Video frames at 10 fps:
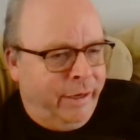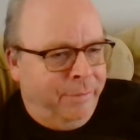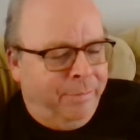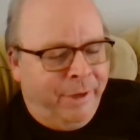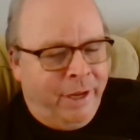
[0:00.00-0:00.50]

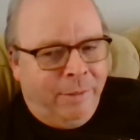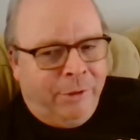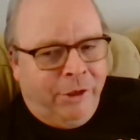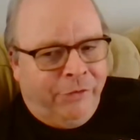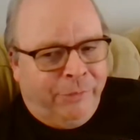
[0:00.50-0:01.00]
And be
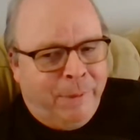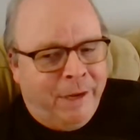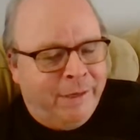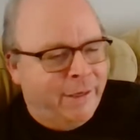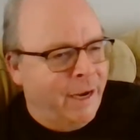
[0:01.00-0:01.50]
able to
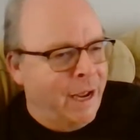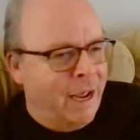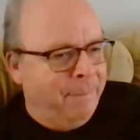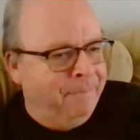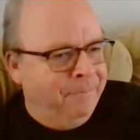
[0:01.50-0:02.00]
spend
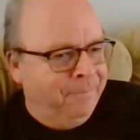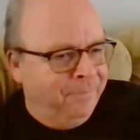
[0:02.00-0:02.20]
time,